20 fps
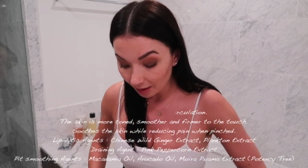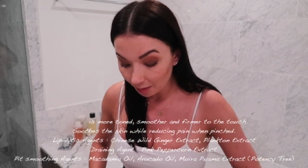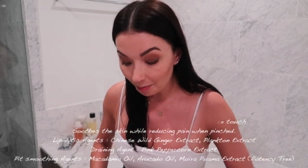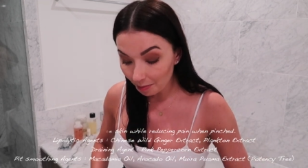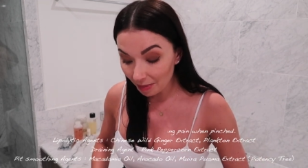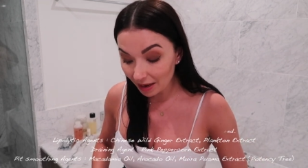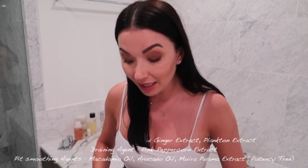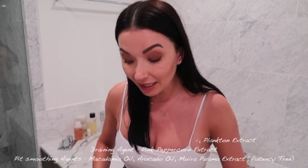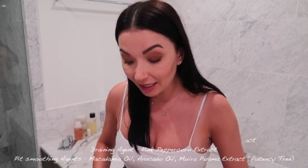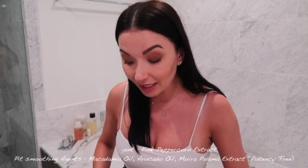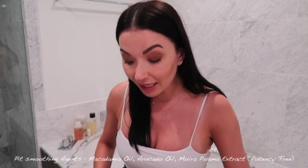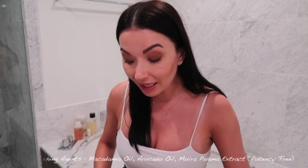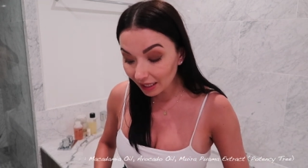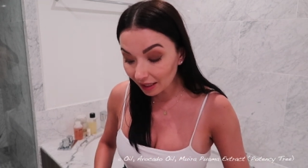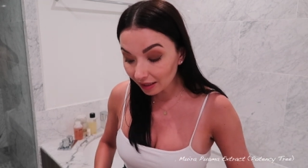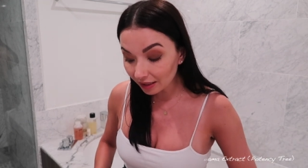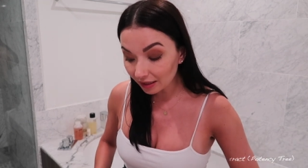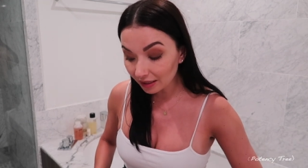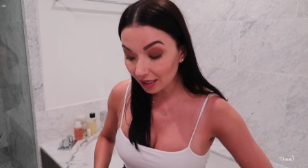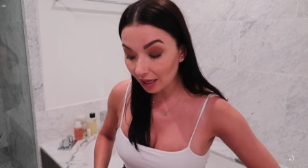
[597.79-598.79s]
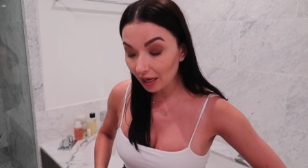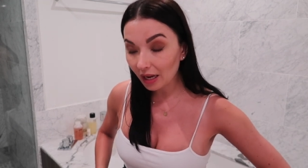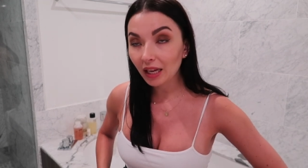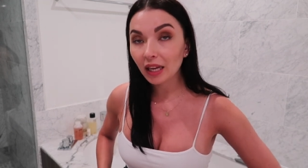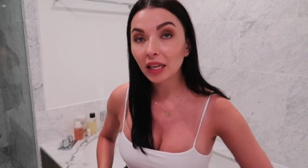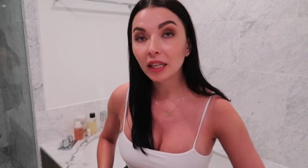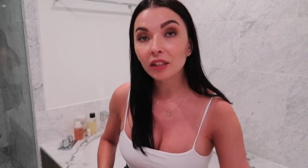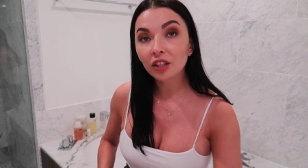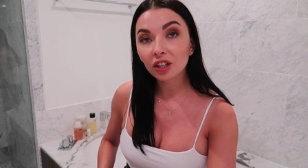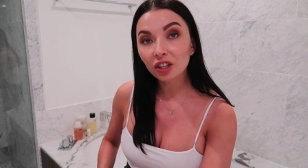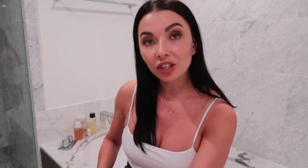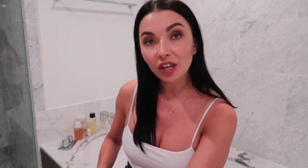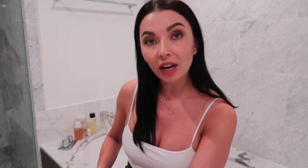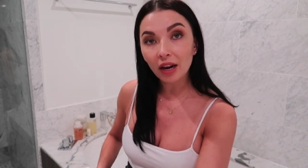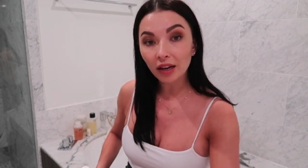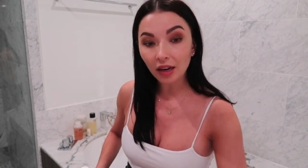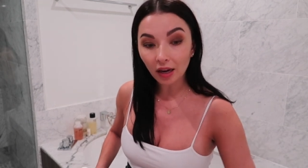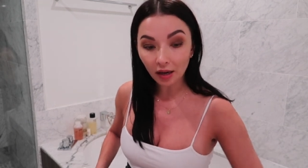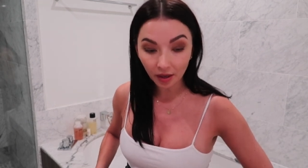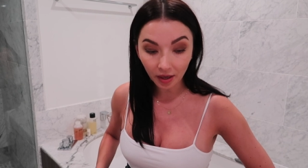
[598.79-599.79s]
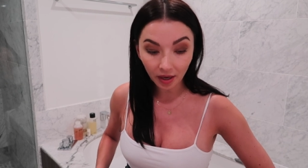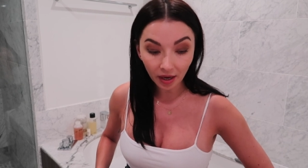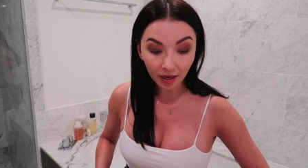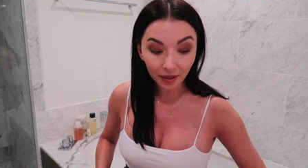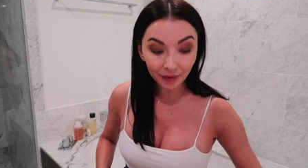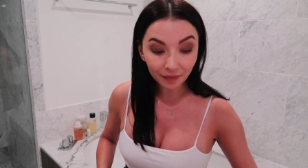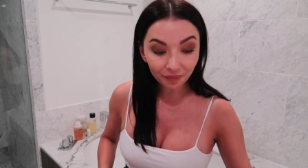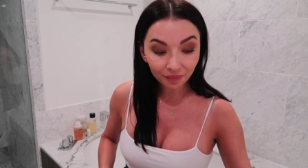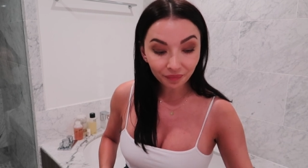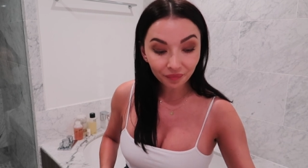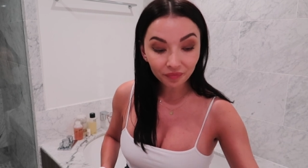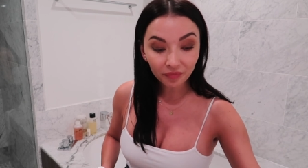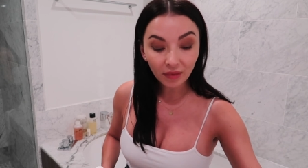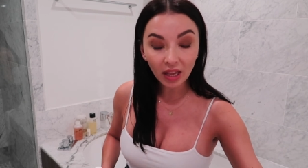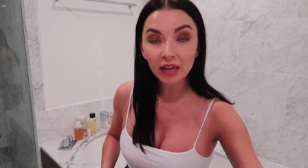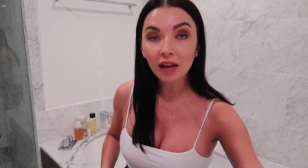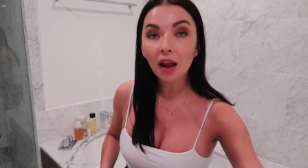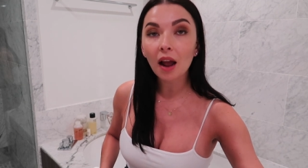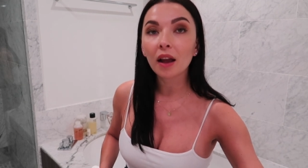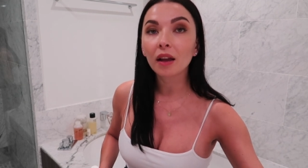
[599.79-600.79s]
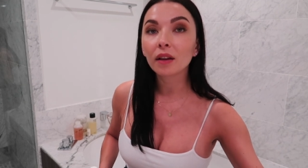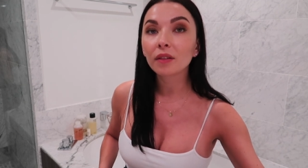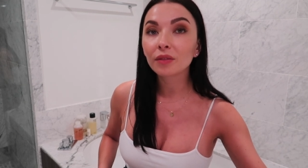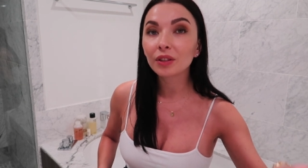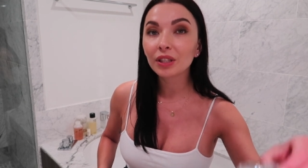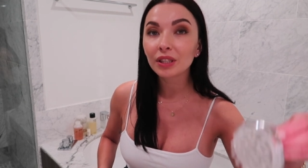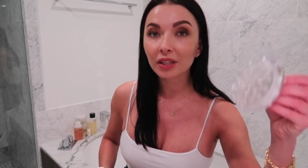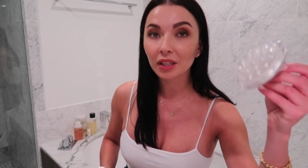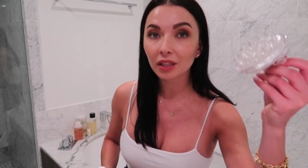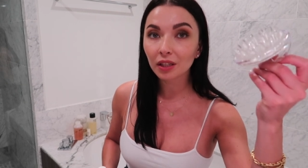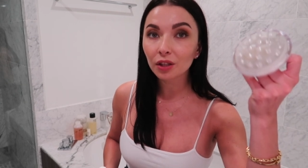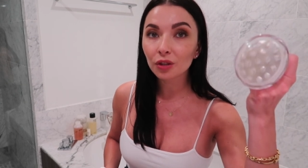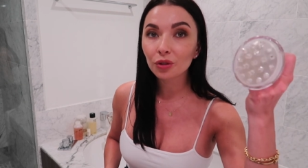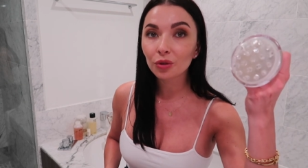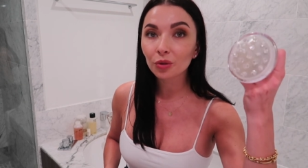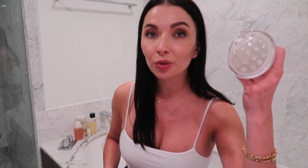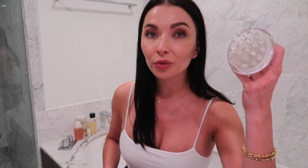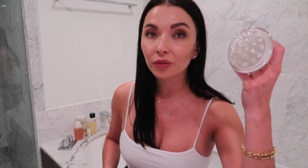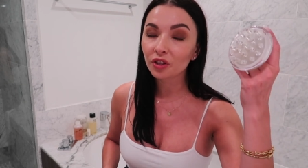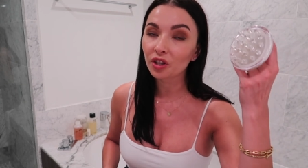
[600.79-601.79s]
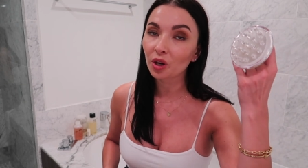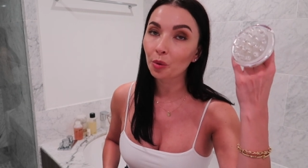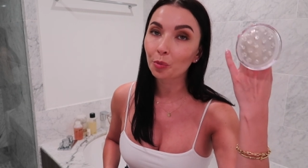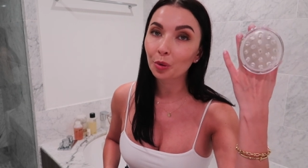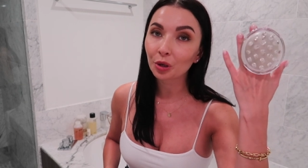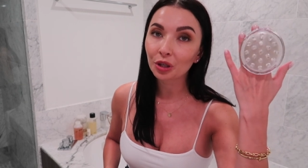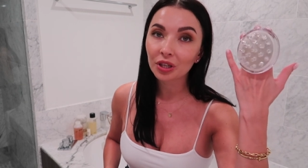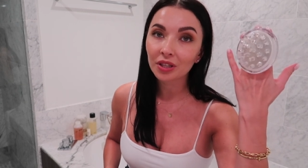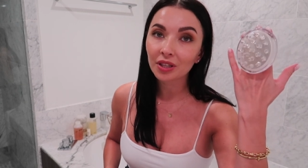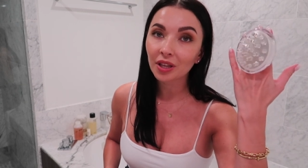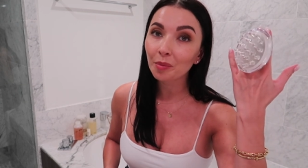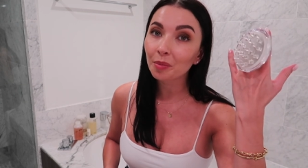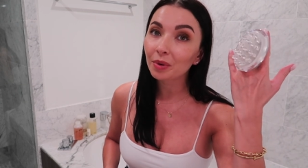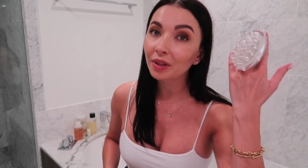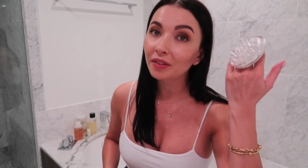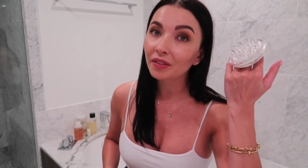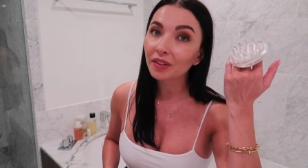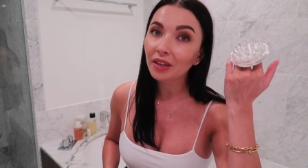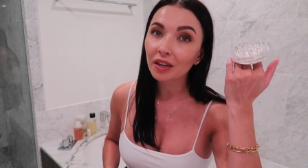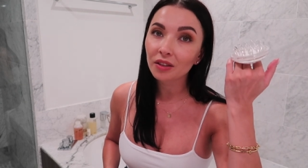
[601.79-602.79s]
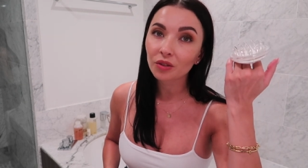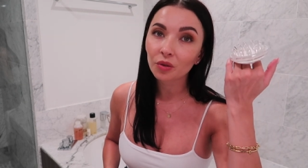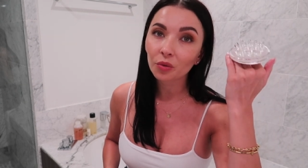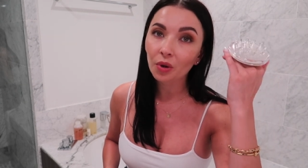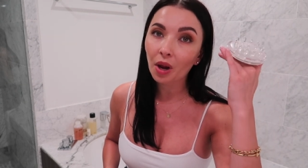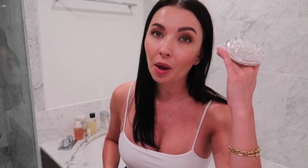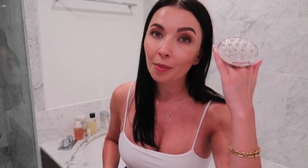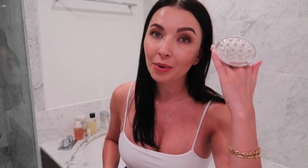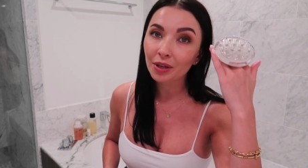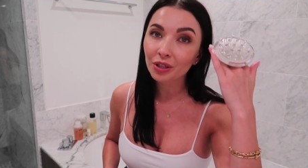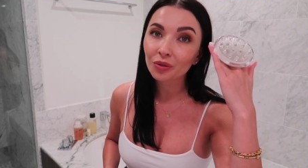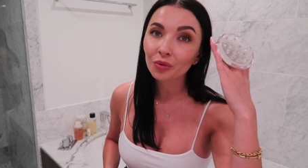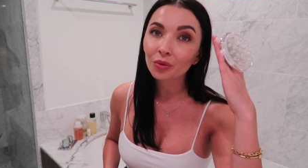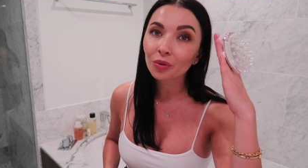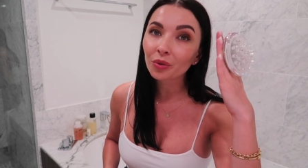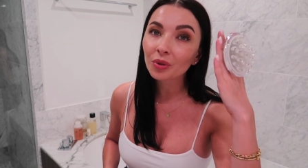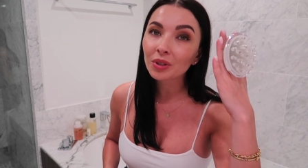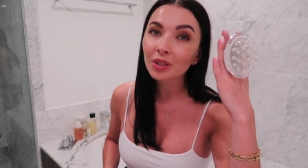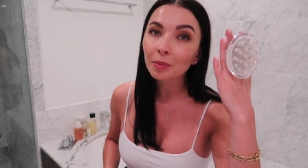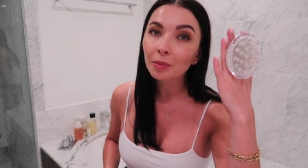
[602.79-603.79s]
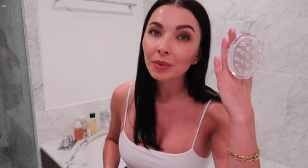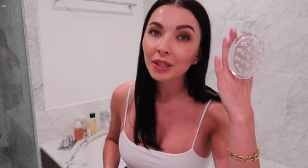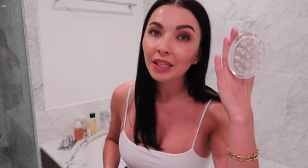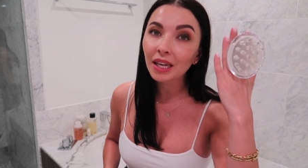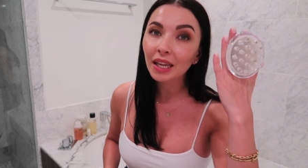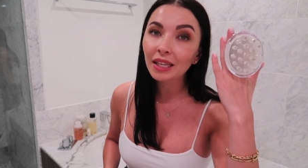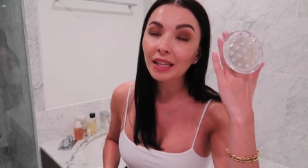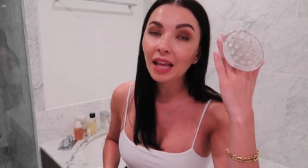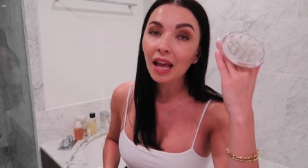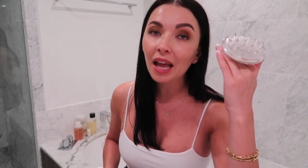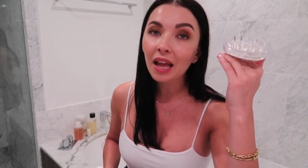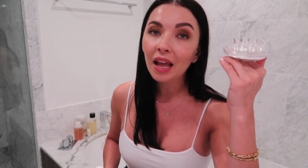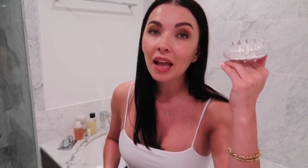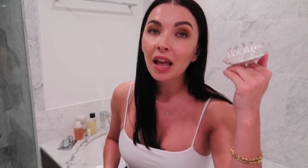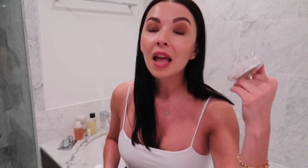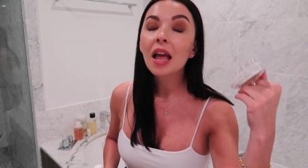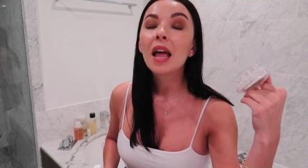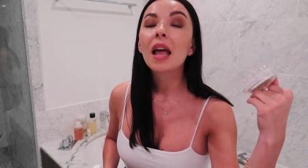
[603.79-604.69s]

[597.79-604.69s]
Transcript: mainly the inner thigh area and I have this little tool which I purchased I believe guys on Amazon or something like that